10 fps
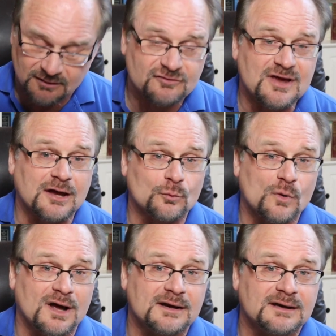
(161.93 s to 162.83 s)
Second
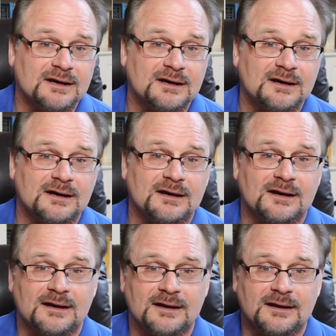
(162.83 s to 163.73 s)
one
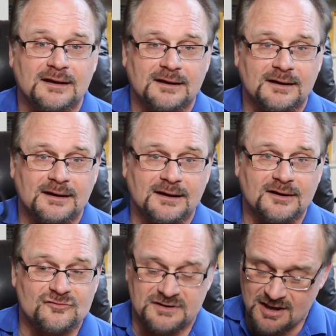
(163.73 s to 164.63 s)

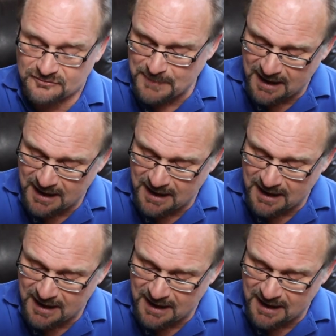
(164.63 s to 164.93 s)
is a dust